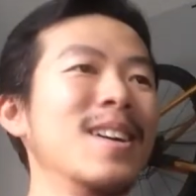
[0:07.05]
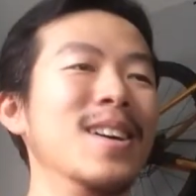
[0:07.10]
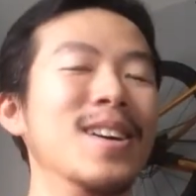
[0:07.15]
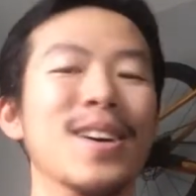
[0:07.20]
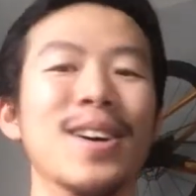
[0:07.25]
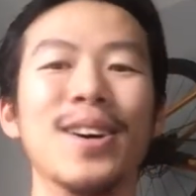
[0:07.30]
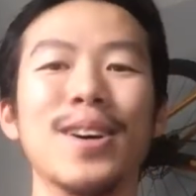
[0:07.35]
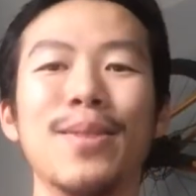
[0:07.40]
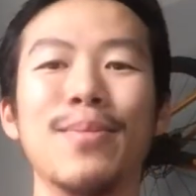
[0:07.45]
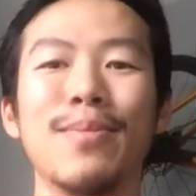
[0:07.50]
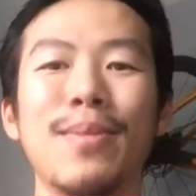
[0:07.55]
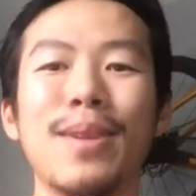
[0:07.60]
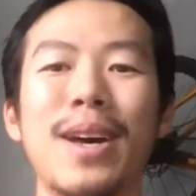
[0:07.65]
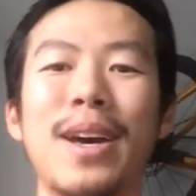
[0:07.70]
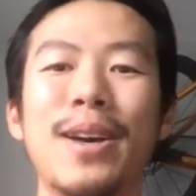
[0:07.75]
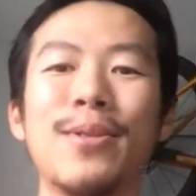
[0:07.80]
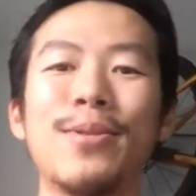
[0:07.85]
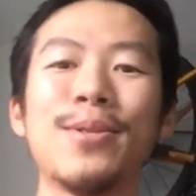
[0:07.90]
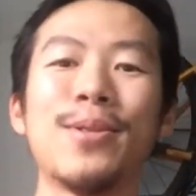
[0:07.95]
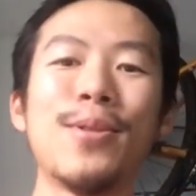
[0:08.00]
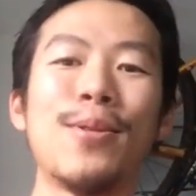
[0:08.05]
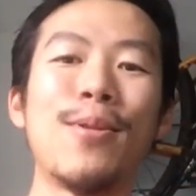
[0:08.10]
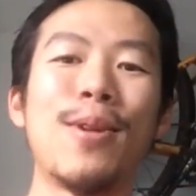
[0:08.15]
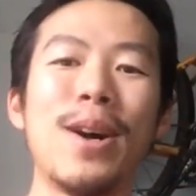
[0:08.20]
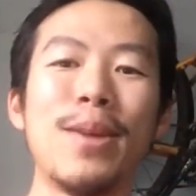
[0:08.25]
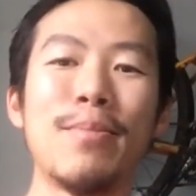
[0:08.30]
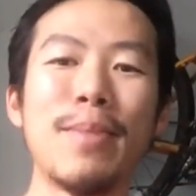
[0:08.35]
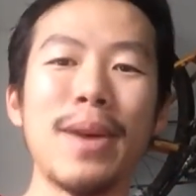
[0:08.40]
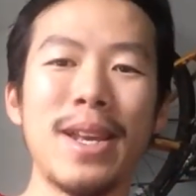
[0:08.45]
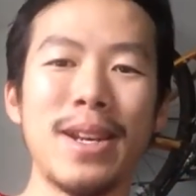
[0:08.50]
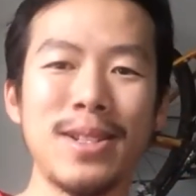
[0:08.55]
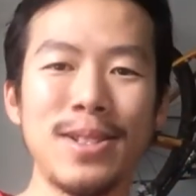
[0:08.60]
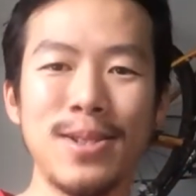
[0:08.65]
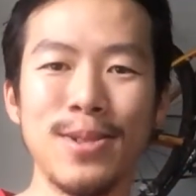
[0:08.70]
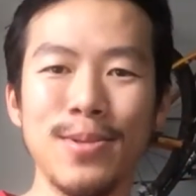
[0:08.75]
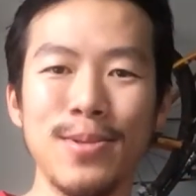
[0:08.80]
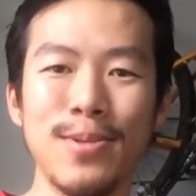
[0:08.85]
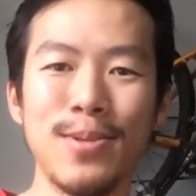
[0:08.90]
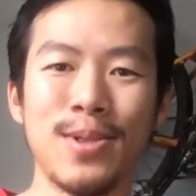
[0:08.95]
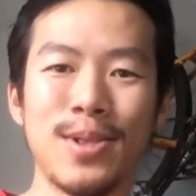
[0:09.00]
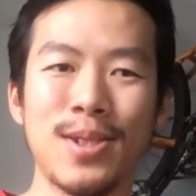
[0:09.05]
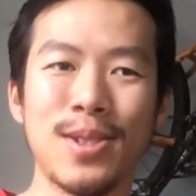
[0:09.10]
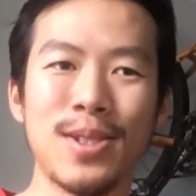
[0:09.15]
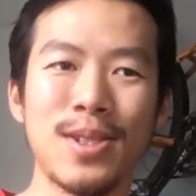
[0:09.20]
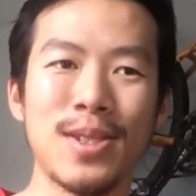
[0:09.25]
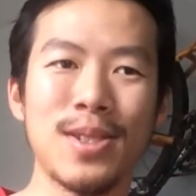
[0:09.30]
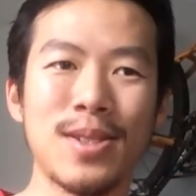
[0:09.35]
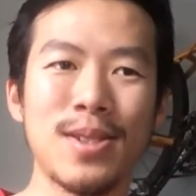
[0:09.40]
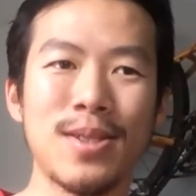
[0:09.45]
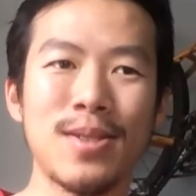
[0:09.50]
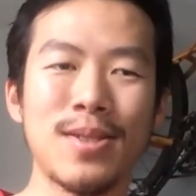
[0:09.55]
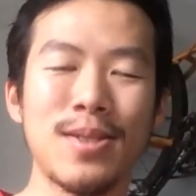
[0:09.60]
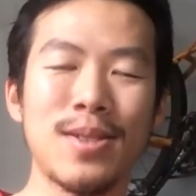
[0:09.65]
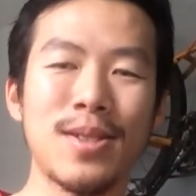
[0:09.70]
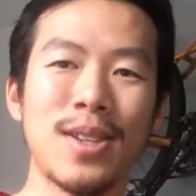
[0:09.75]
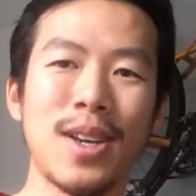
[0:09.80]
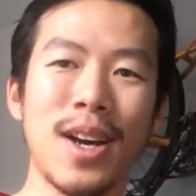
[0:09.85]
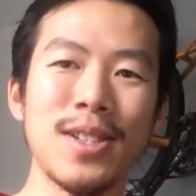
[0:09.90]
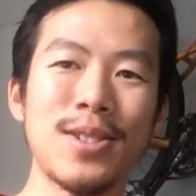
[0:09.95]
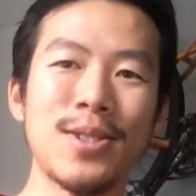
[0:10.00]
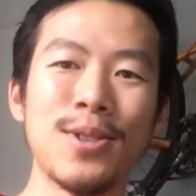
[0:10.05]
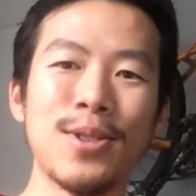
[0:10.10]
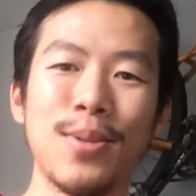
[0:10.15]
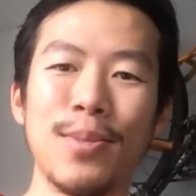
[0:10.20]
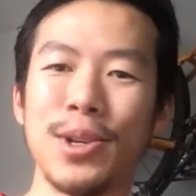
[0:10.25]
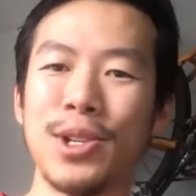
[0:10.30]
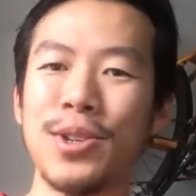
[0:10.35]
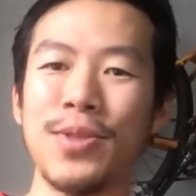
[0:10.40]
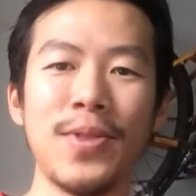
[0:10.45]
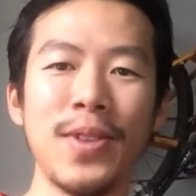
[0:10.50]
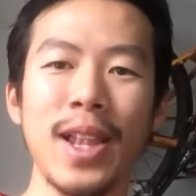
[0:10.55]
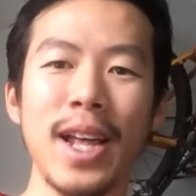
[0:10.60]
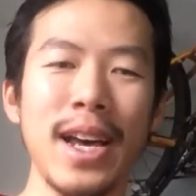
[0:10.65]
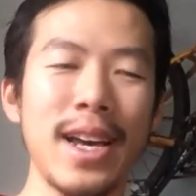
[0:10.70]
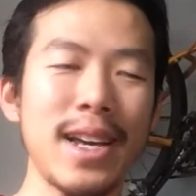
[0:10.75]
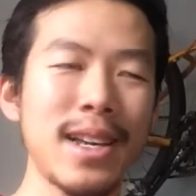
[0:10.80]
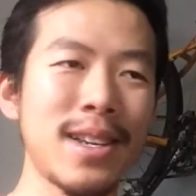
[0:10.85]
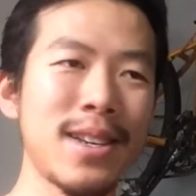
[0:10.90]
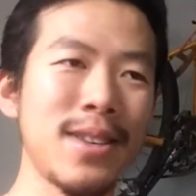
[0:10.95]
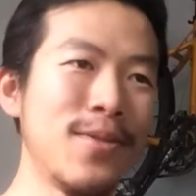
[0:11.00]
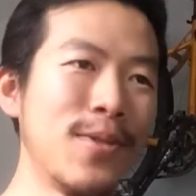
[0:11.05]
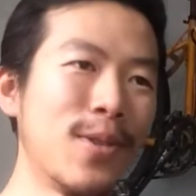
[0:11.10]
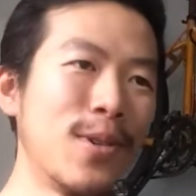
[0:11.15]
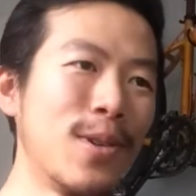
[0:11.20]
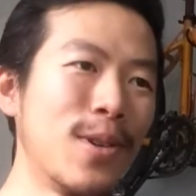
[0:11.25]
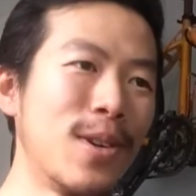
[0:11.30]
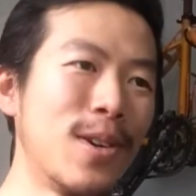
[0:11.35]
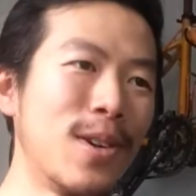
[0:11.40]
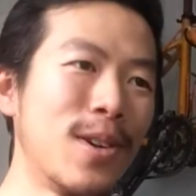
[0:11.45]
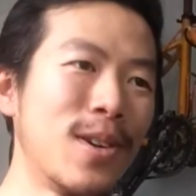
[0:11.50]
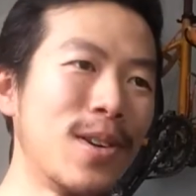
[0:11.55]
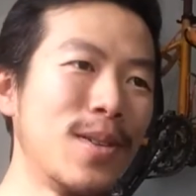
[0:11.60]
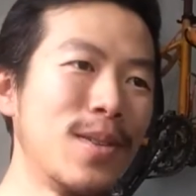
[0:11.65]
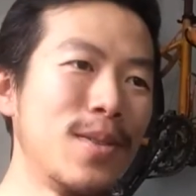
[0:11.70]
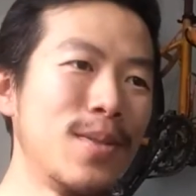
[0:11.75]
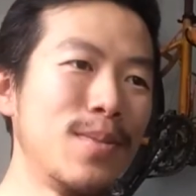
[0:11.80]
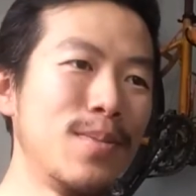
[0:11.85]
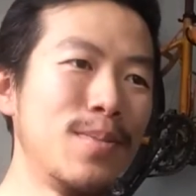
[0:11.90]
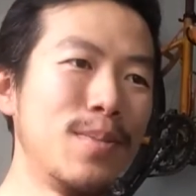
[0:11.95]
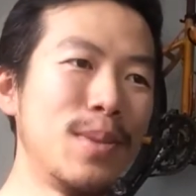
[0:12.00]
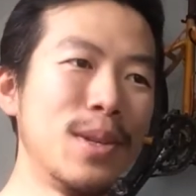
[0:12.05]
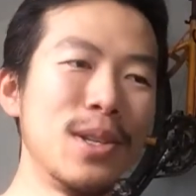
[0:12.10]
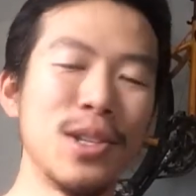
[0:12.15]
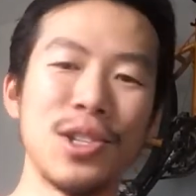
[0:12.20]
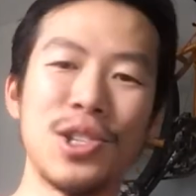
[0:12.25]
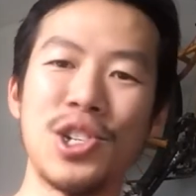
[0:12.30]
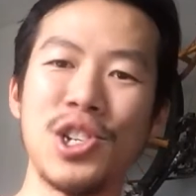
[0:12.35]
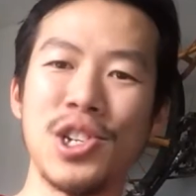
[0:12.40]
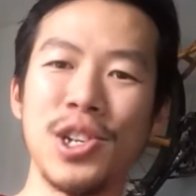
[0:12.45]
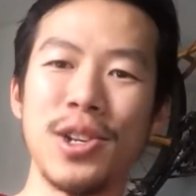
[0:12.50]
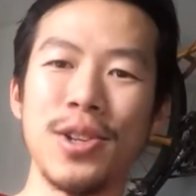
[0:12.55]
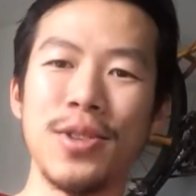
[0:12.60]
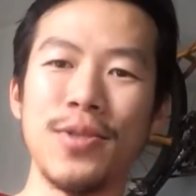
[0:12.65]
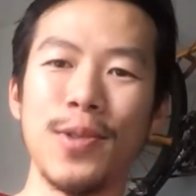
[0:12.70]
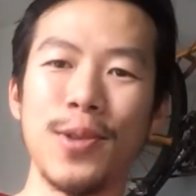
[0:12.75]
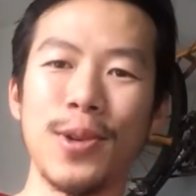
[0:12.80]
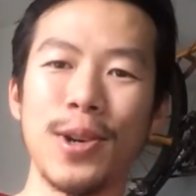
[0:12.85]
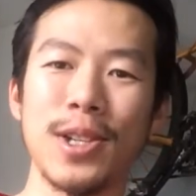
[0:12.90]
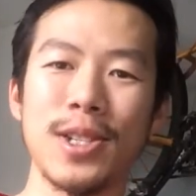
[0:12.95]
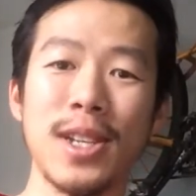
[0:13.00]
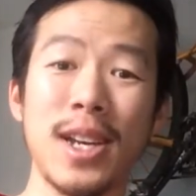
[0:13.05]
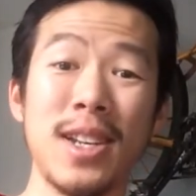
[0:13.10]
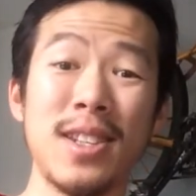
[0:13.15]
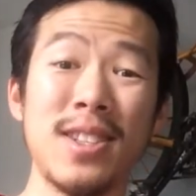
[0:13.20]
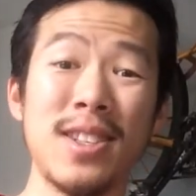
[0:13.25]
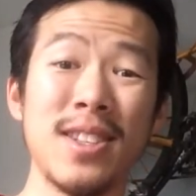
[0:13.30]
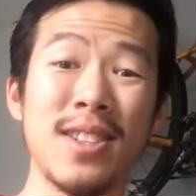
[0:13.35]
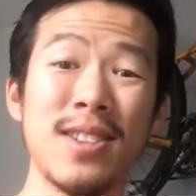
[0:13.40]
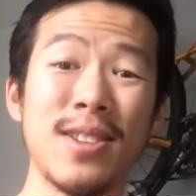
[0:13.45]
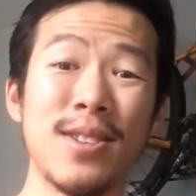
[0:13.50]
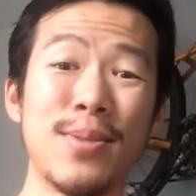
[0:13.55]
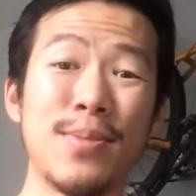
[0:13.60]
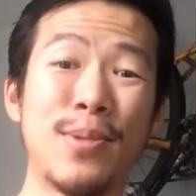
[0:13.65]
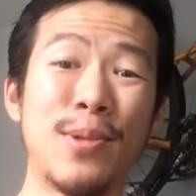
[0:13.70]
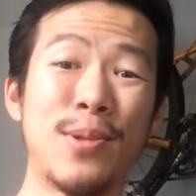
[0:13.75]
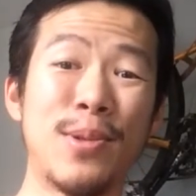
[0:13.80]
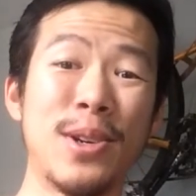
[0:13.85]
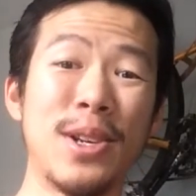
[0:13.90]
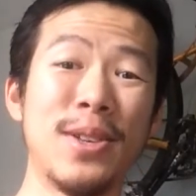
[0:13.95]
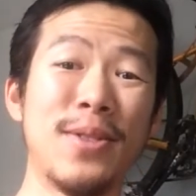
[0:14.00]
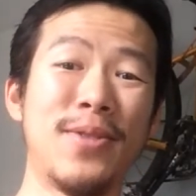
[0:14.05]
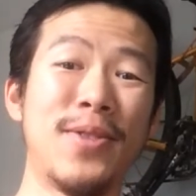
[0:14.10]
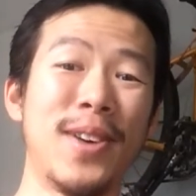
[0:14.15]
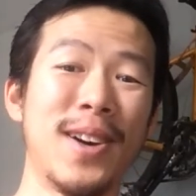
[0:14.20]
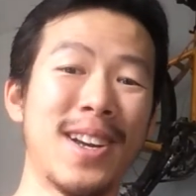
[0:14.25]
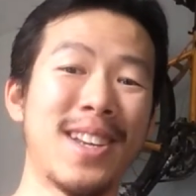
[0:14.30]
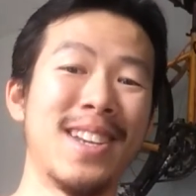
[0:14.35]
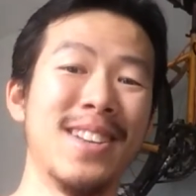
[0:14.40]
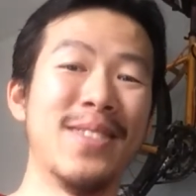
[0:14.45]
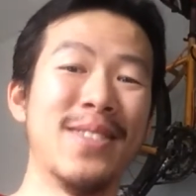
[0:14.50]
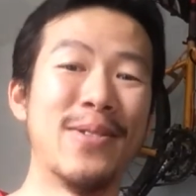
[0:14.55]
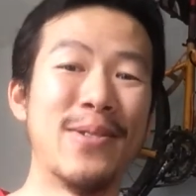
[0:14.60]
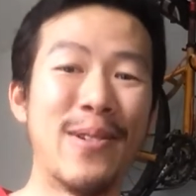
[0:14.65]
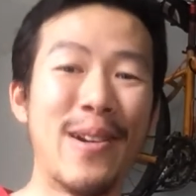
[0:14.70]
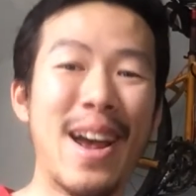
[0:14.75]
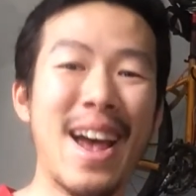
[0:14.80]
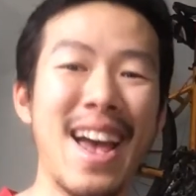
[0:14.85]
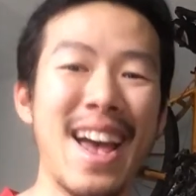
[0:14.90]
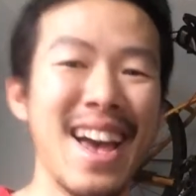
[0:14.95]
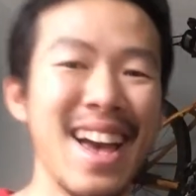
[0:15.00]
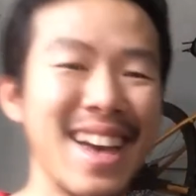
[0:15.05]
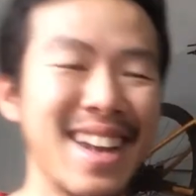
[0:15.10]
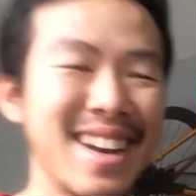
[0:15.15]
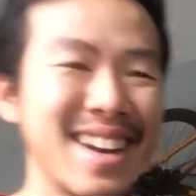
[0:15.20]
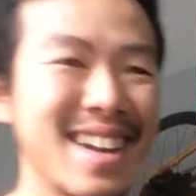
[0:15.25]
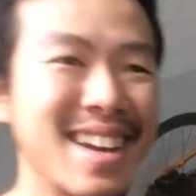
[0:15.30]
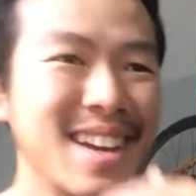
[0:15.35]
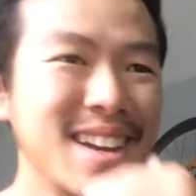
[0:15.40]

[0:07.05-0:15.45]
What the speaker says: I don't know why Manitous got so much flack for being shitty forks. I think they're pretty fucking rad.